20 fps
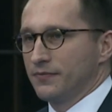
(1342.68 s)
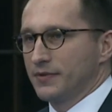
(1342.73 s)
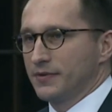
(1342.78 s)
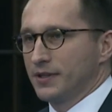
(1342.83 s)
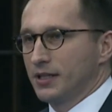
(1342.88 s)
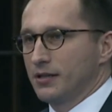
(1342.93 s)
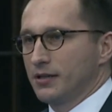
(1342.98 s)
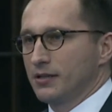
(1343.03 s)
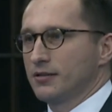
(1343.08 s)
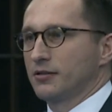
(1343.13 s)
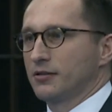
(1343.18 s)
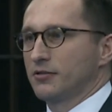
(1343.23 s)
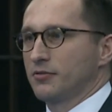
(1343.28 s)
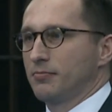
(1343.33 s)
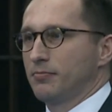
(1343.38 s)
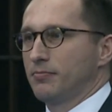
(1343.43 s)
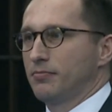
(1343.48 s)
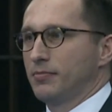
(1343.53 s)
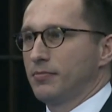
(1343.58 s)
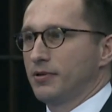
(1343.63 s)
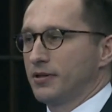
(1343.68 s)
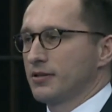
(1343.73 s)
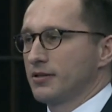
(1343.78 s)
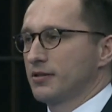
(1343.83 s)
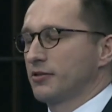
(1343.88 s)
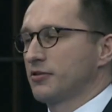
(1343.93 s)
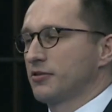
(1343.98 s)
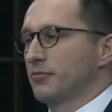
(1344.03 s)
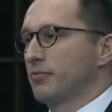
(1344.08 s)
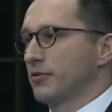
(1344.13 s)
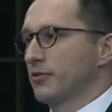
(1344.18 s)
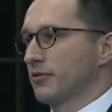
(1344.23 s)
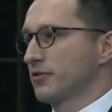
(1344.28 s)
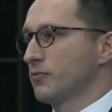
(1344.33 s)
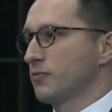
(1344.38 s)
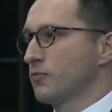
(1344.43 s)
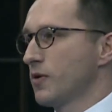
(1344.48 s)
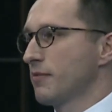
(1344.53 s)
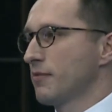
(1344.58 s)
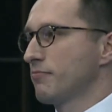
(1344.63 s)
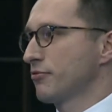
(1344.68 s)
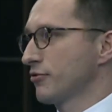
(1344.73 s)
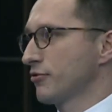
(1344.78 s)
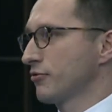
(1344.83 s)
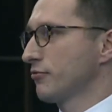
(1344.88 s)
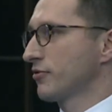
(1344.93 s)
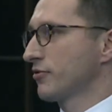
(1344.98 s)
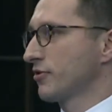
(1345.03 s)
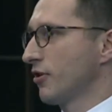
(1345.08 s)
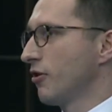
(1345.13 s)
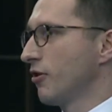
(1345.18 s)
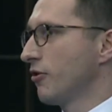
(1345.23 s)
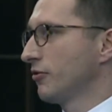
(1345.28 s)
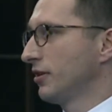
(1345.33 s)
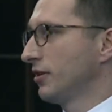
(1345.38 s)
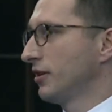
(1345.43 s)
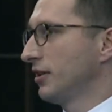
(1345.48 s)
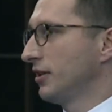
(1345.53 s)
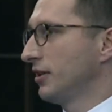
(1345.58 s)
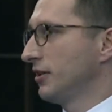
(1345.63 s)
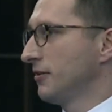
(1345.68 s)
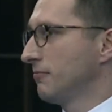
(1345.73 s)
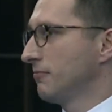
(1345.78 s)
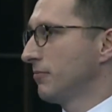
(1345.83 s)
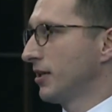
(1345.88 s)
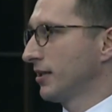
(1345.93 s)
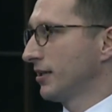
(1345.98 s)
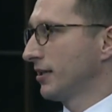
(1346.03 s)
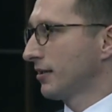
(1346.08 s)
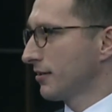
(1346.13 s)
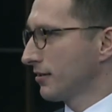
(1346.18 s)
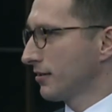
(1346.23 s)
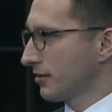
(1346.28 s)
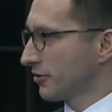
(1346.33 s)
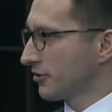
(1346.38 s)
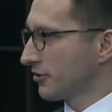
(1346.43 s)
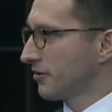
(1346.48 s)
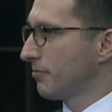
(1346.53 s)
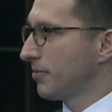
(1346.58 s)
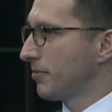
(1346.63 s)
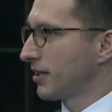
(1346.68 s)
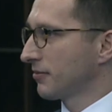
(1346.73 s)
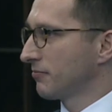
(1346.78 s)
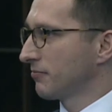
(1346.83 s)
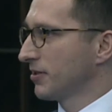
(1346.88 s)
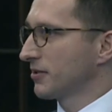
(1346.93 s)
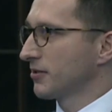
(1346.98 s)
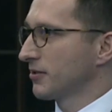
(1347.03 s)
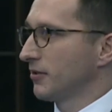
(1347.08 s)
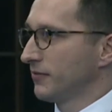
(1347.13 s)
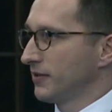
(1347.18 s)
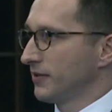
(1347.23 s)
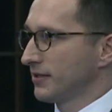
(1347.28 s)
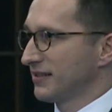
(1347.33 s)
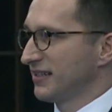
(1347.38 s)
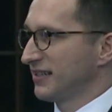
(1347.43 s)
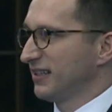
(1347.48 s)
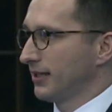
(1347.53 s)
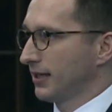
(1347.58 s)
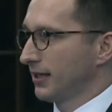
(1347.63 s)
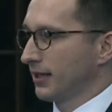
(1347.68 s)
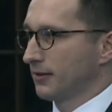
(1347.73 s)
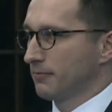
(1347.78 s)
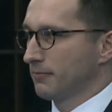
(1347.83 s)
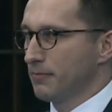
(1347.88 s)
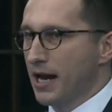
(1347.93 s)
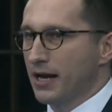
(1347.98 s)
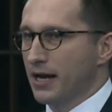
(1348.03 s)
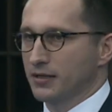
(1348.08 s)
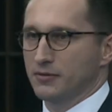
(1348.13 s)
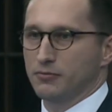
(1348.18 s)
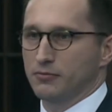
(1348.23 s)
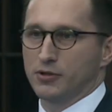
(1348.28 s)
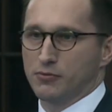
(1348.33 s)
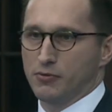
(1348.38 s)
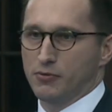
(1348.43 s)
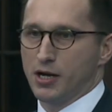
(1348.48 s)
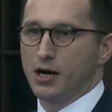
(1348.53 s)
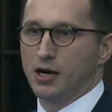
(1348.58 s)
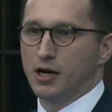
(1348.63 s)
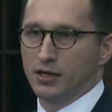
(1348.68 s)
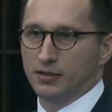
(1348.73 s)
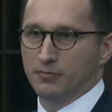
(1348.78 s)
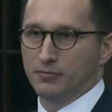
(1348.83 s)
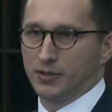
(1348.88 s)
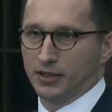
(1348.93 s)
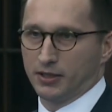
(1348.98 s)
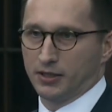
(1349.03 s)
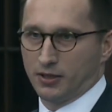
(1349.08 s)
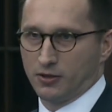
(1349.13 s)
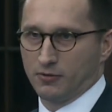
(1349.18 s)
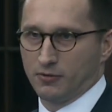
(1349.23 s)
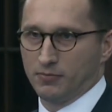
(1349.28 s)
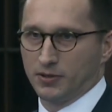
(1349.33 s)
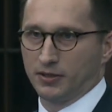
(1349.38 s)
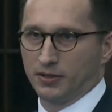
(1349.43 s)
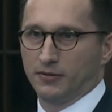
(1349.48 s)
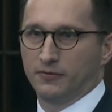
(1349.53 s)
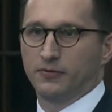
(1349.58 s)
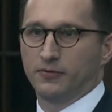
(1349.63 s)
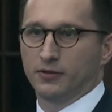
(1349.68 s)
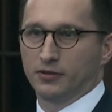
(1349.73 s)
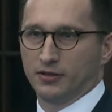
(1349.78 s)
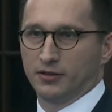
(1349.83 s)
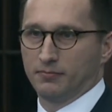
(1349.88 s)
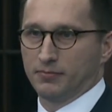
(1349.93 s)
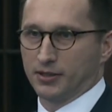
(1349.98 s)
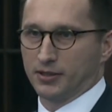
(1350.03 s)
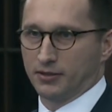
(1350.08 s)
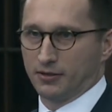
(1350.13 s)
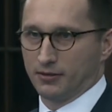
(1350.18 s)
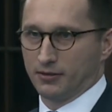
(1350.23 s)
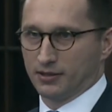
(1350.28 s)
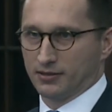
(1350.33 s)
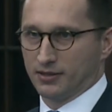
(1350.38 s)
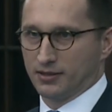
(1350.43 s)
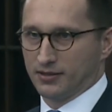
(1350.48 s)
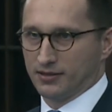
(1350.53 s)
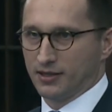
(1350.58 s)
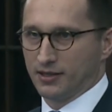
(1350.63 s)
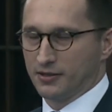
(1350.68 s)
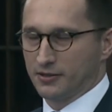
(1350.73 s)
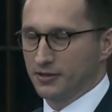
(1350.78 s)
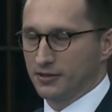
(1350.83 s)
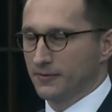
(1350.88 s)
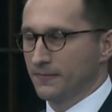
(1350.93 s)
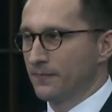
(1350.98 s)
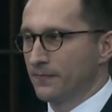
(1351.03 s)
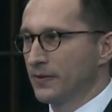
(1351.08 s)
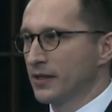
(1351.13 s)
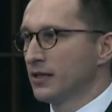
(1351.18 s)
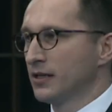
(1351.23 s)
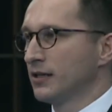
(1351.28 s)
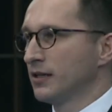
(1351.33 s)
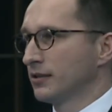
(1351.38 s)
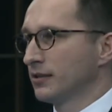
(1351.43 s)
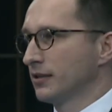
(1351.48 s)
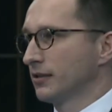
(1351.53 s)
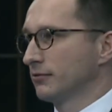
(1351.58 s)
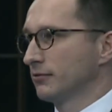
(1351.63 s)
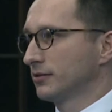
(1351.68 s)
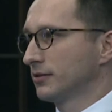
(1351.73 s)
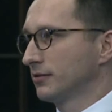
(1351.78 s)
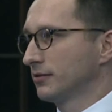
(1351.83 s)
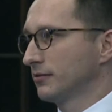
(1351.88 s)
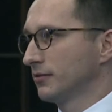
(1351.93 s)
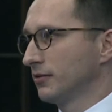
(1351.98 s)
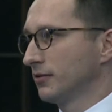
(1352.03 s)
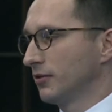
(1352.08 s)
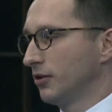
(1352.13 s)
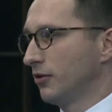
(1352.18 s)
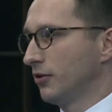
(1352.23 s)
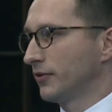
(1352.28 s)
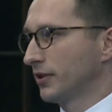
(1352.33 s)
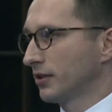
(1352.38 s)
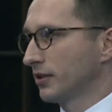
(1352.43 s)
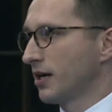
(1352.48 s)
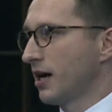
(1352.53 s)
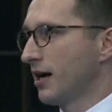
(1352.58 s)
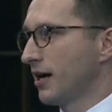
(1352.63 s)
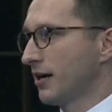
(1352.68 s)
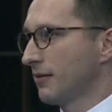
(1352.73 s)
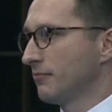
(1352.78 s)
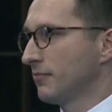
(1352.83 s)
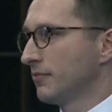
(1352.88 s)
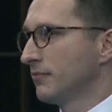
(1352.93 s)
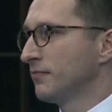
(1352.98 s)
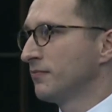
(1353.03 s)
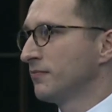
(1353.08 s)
the research reports were produced only by the research departments of the syndicate banks which were hired by the company for the particular transaction. Now, over time,